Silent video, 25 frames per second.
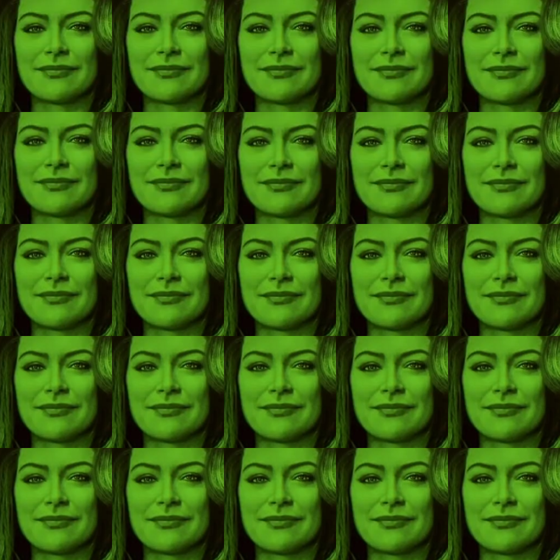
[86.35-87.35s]

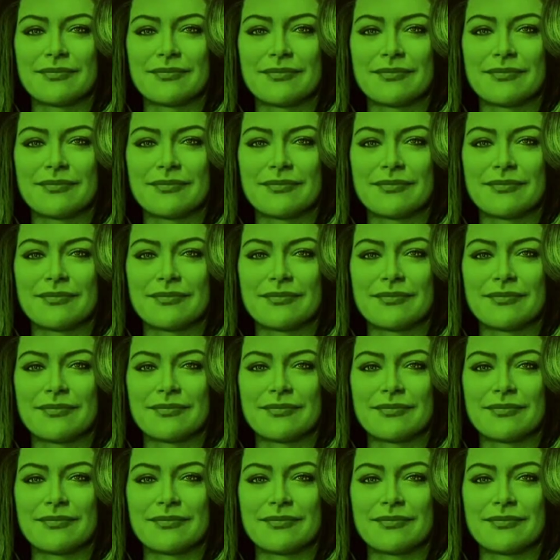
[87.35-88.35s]

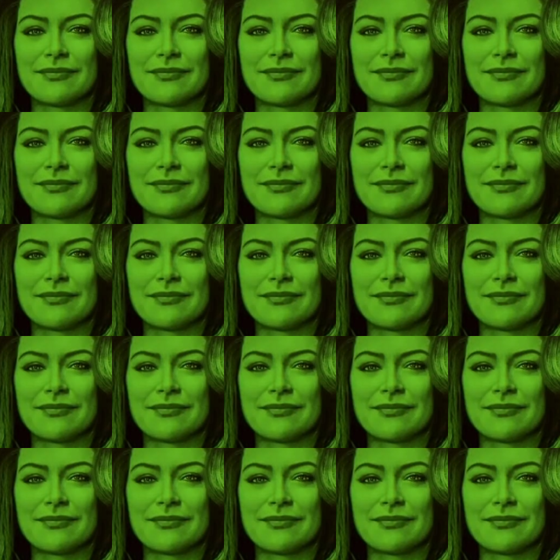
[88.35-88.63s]
The person shown says nothing.